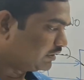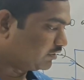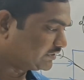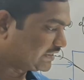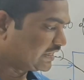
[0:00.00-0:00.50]

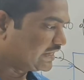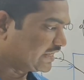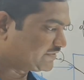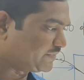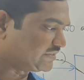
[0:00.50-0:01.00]
logical
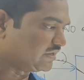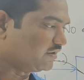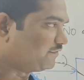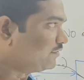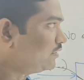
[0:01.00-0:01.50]
expression
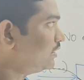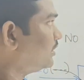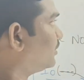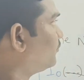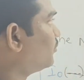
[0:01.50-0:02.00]
of
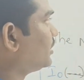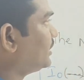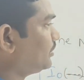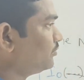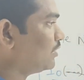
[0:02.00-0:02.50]
4
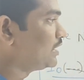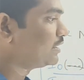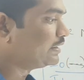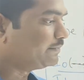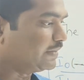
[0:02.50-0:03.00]
into
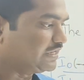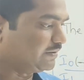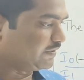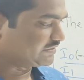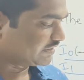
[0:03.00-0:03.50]
1
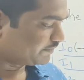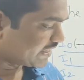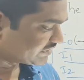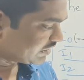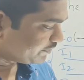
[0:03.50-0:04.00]
multiplexer.
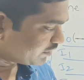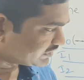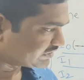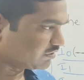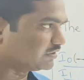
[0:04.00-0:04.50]
Based upon this